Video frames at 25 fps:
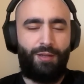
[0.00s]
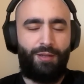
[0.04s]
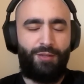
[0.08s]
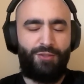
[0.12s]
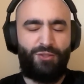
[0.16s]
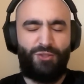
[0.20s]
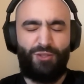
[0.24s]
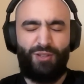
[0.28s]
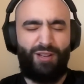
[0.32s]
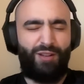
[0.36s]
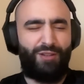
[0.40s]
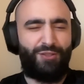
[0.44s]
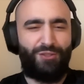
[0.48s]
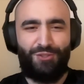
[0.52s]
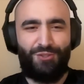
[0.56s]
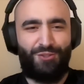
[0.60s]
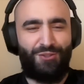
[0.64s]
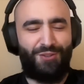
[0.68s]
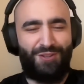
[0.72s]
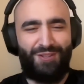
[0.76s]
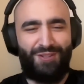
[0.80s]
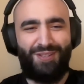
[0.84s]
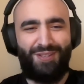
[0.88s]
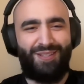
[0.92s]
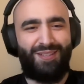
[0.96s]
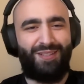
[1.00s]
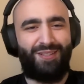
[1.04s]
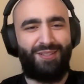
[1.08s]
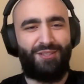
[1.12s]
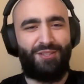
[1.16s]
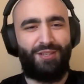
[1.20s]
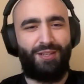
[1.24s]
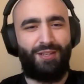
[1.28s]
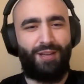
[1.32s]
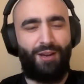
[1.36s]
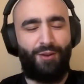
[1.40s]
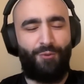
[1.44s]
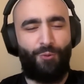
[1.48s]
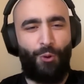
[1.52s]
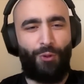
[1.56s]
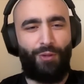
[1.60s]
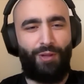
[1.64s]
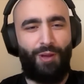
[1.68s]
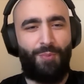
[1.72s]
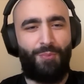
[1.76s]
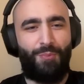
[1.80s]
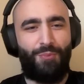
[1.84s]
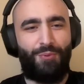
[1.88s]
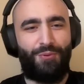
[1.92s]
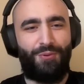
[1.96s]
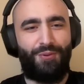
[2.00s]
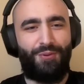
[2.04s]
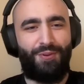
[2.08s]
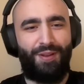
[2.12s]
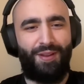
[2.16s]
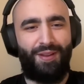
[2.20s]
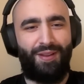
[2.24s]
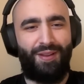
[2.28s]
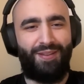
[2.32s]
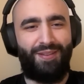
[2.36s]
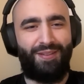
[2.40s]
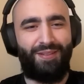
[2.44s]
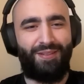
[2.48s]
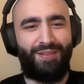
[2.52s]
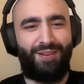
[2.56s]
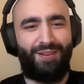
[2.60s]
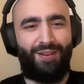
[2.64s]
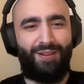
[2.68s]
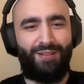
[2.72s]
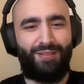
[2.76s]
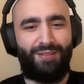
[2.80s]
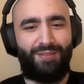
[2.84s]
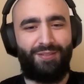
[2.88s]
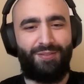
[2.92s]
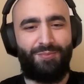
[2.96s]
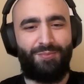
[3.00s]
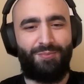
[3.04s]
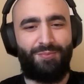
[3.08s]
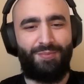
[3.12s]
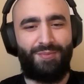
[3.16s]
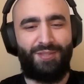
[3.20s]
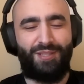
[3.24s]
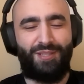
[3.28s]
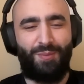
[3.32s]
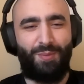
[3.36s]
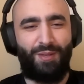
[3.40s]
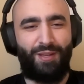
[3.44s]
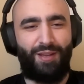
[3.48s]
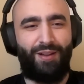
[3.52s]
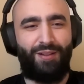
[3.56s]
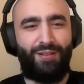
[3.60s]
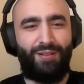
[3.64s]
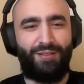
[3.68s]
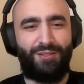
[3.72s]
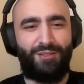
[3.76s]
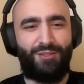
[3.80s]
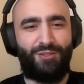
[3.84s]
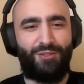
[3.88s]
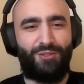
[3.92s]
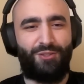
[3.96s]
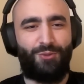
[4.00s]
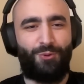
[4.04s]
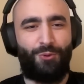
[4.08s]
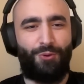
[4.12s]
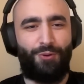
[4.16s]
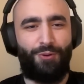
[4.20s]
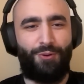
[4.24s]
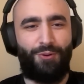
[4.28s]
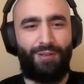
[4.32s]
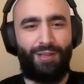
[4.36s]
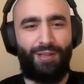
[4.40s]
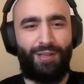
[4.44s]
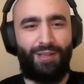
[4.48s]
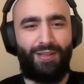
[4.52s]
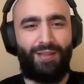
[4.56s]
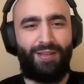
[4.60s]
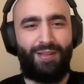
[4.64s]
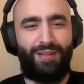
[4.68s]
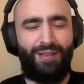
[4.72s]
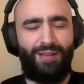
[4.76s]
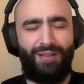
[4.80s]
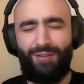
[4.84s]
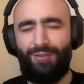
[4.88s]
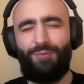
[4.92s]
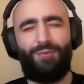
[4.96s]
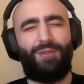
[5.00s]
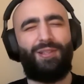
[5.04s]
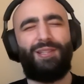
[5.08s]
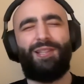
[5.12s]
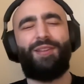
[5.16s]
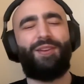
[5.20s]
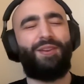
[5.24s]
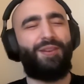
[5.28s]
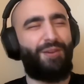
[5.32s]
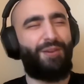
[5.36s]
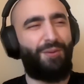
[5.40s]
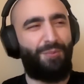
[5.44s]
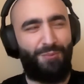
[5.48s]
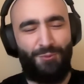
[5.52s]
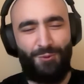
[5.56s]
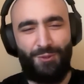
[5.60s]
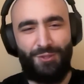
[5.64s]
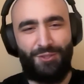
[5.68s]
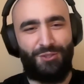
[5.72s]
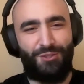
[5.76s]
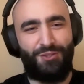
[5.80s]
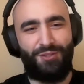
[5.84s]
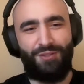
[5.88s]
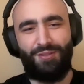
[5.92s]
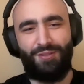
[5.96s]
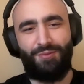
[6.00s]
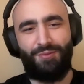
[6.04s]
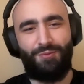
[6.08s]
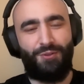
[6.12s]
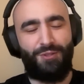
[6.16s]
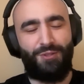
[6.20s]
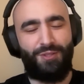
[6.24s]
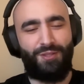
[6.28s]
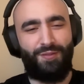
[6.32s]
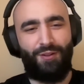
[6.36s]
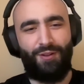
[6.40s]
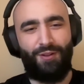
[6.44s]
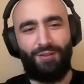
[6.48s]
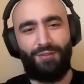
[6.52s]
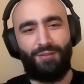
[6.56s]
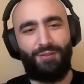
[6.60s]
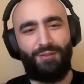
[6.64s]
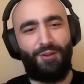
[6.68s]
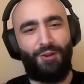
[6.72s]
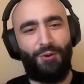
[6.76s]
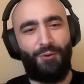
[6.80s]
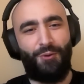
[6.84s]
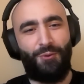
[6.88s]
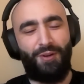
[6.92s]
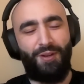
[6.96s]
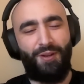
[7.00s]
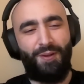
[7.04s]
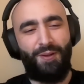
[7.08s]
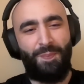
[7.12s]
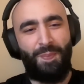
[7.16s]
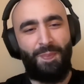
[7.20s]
Solana just took a ZK rollup and called it something else, or like a Validium, which, first of all, no.